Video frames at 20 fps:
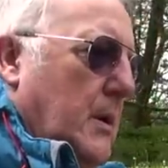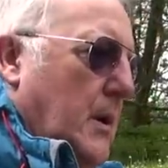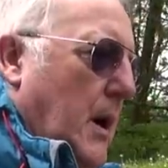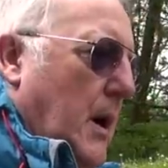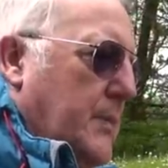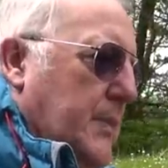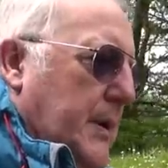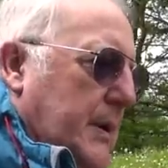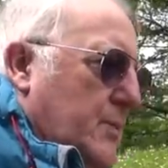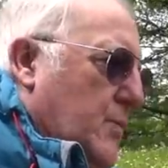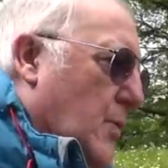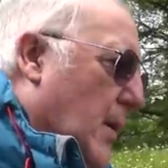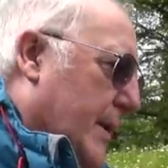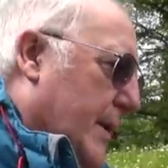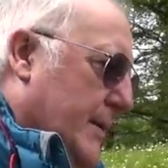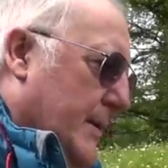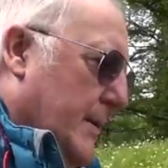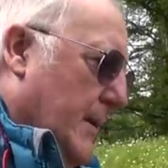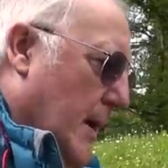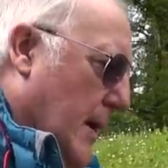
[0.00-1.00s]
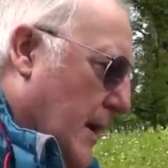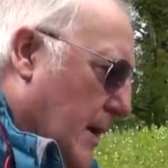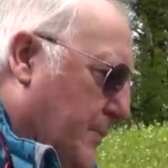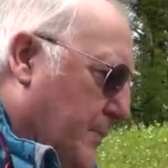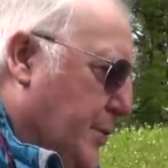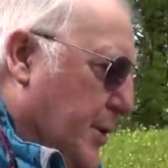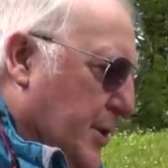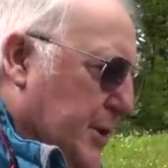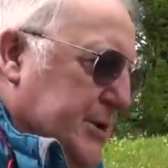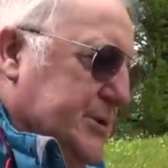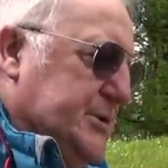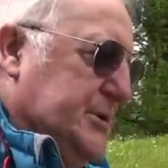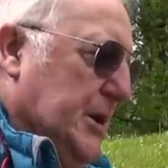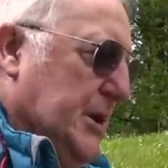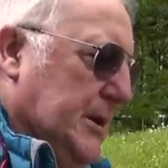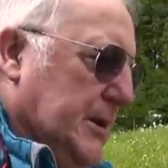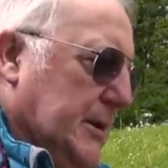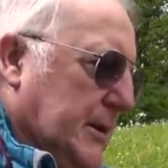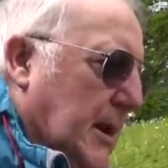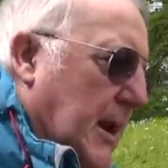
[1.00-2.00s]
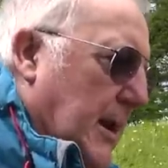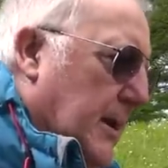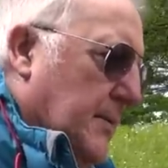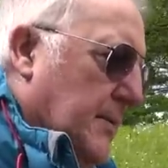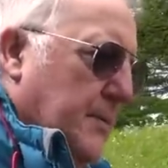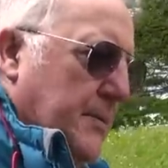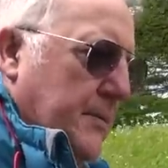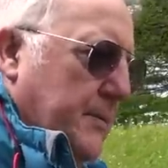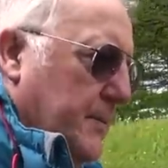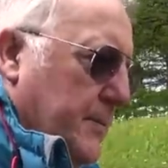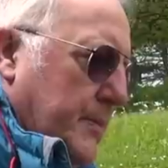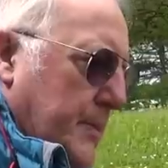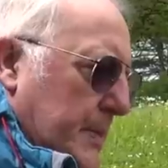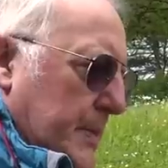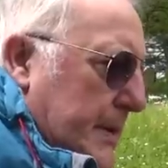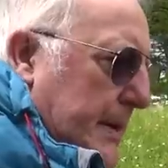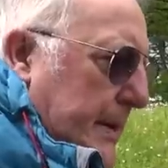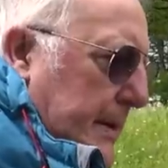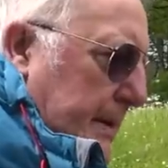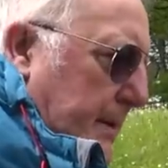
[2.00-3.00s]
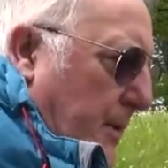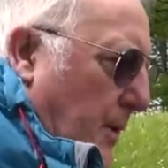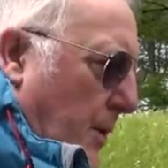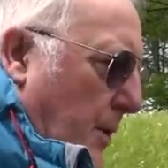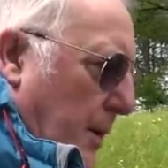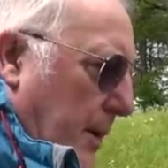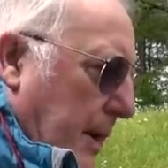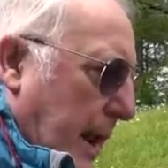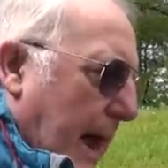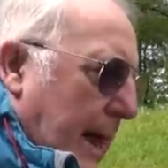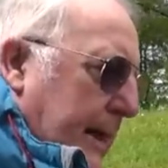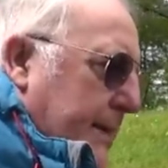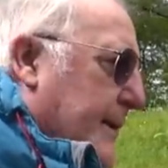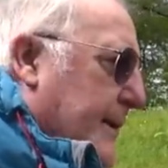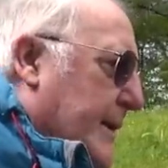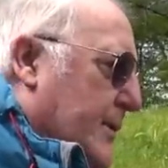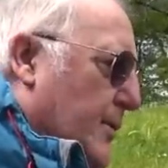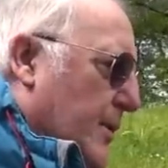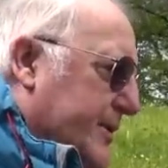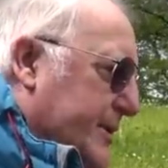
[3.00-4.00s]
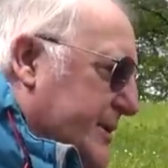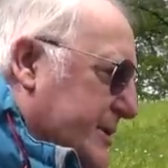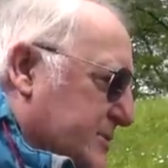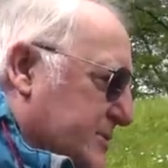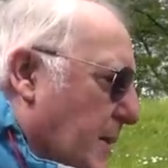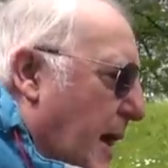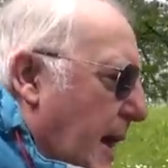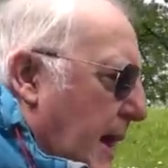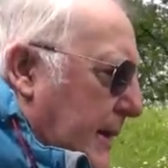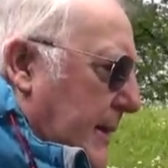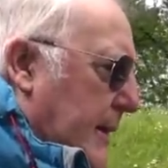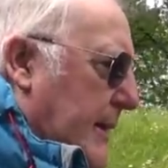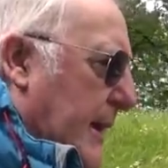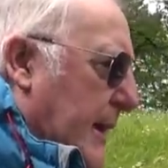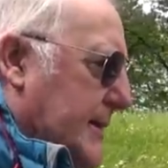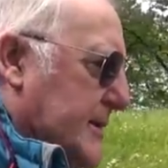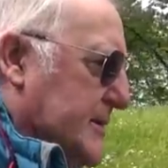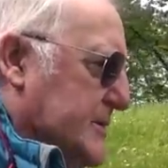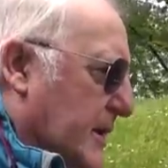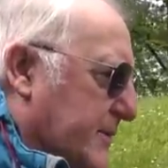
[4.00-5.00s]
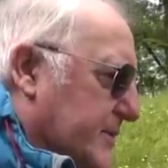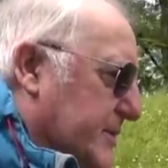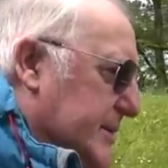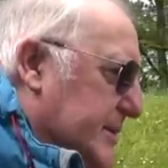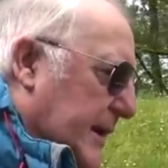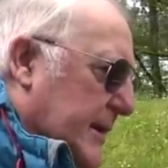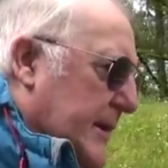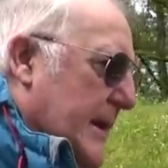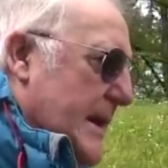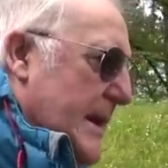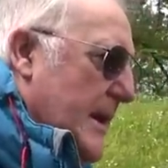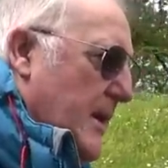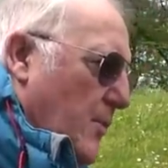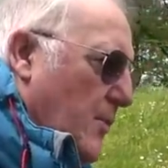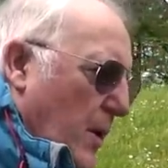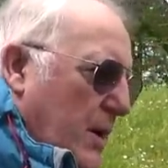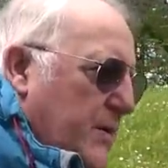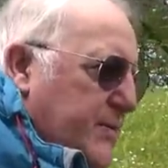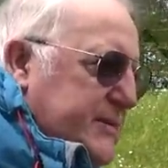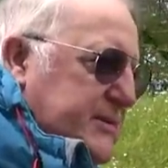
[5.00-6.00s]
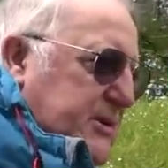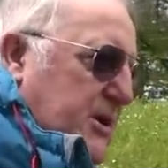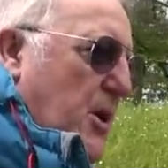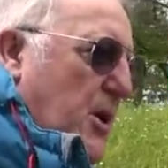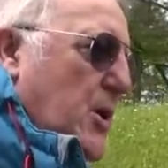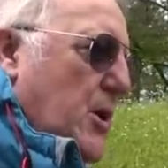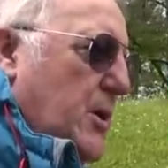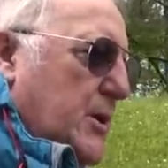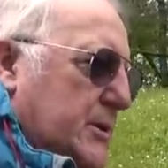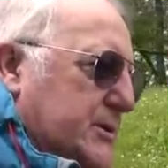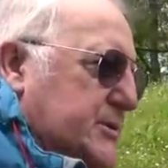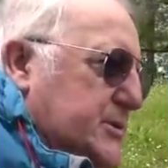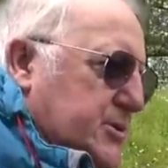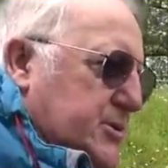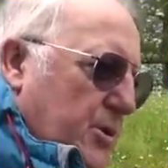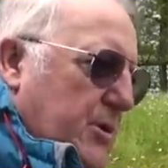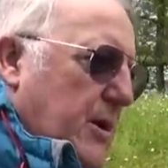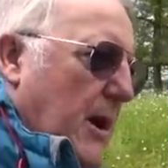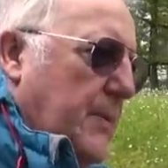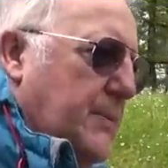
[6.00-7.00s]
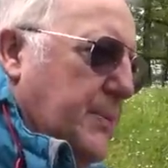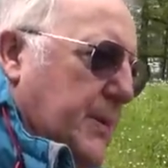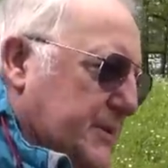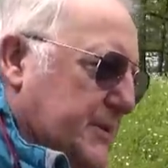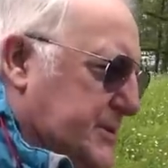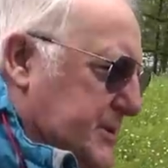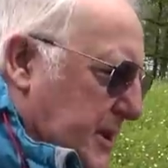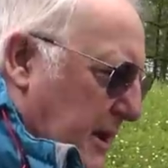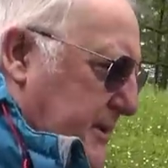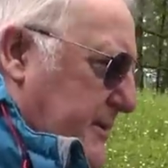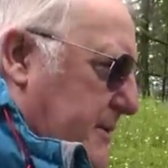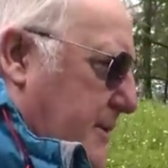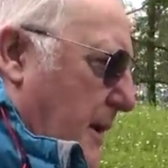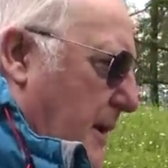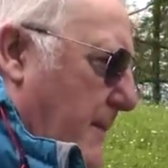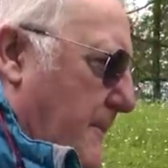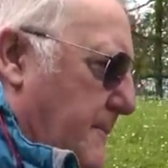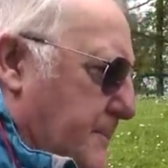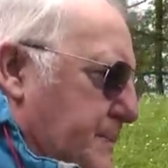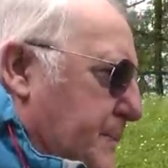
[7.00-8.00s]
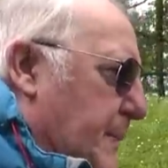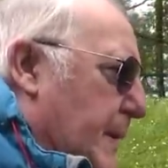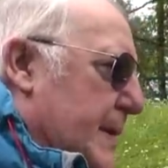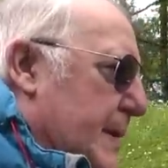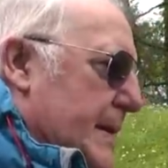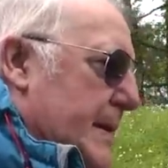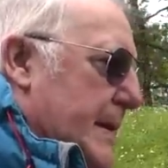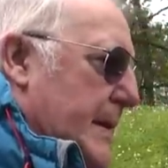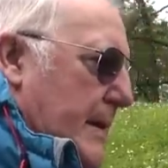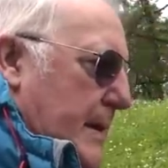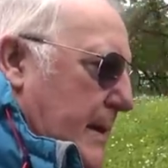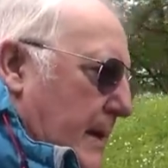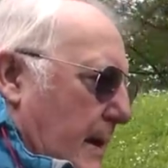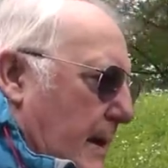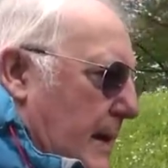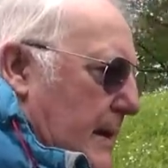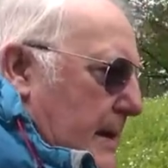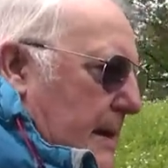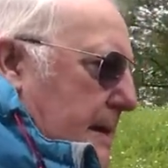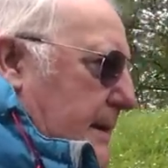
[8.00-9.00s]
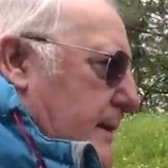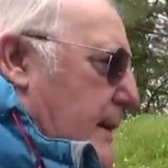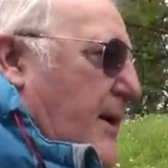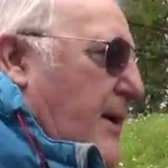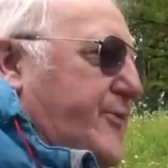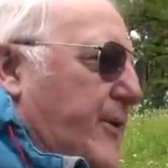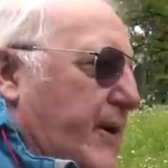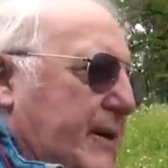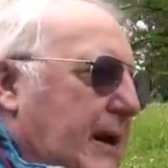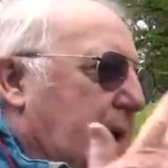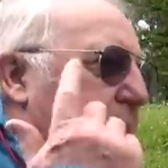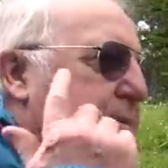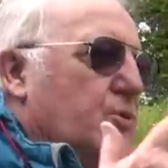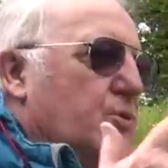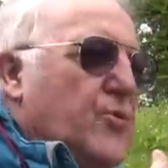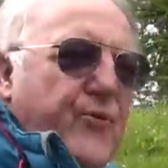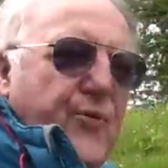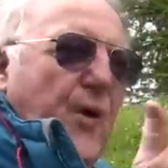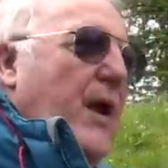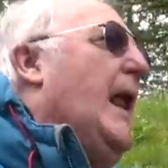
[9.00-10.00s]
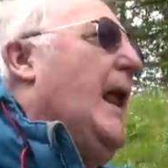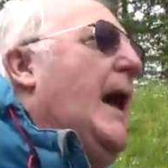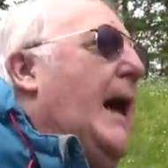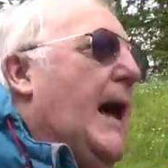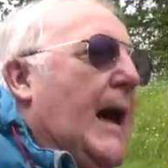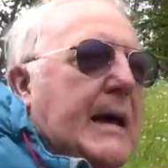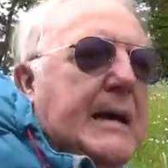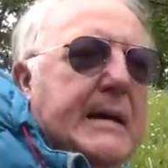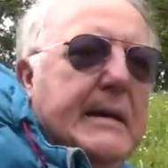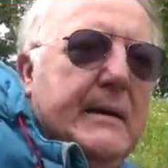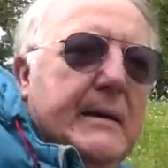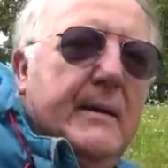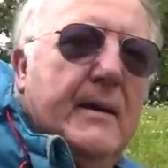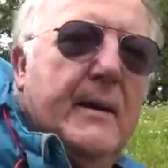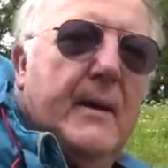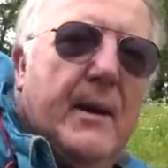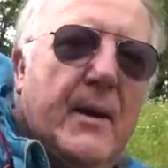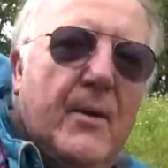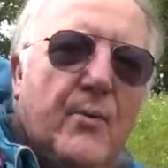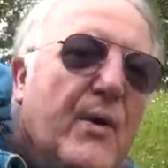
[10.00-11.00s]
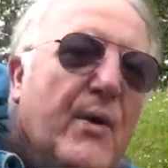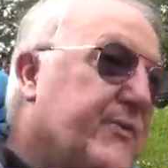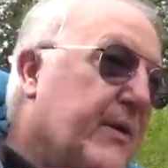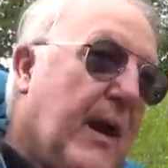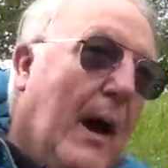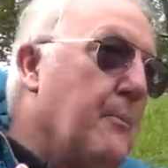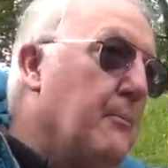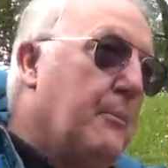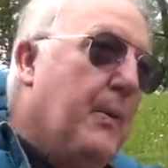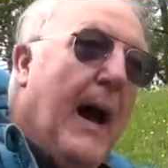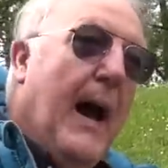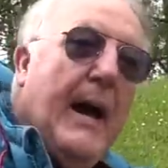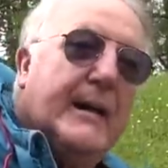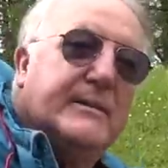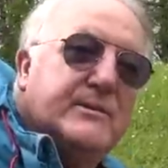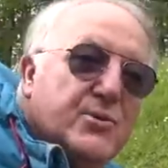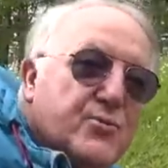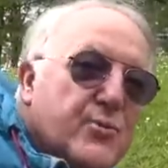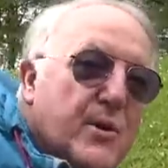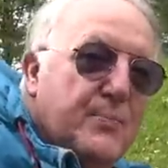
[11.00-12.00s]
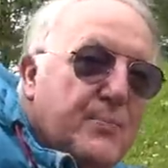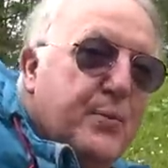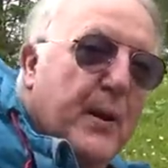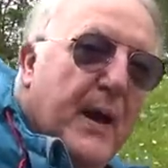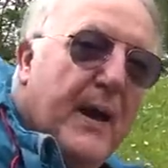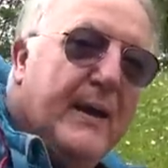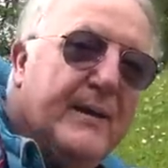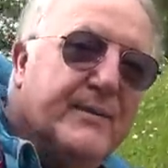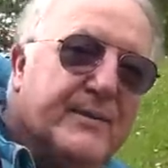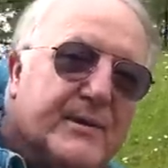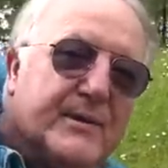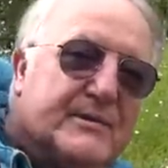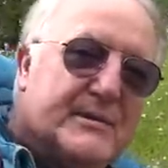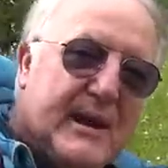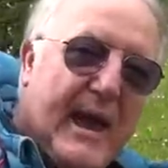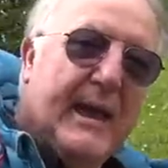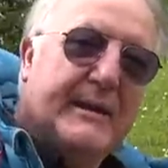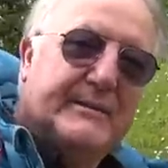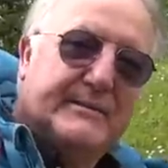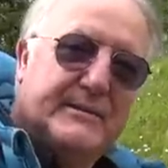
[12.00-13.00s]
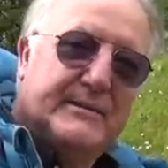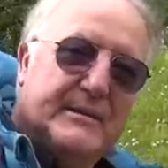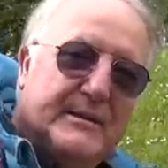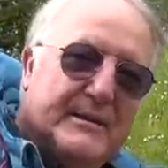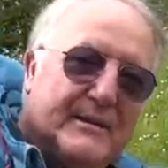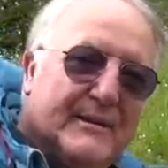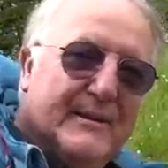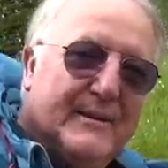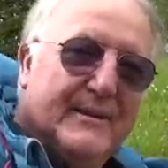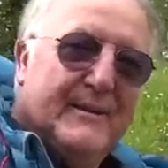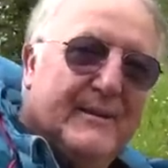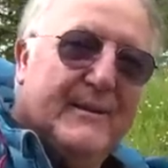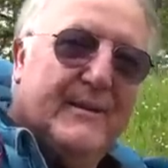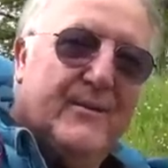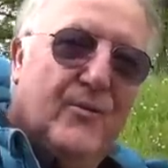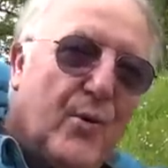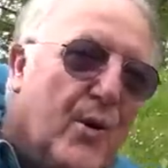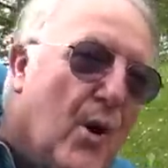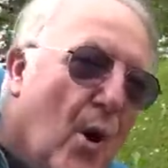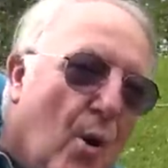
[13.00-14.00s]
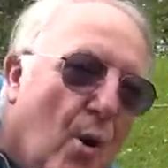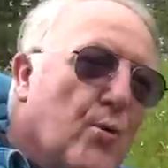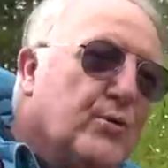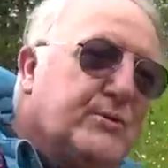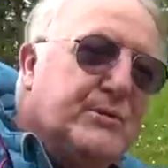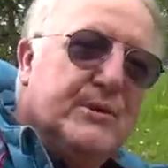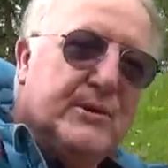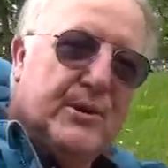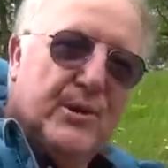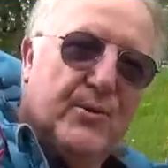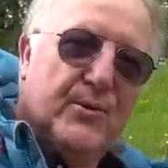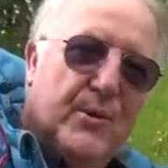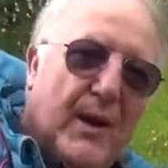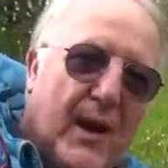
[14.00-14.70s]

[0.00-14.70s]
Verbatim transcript: I mean, when Pershing came along, landed with his men in 1917, one of his colonels stood up and said, Lafayette, nous voilà! We've come back to repay the debt we owe to you,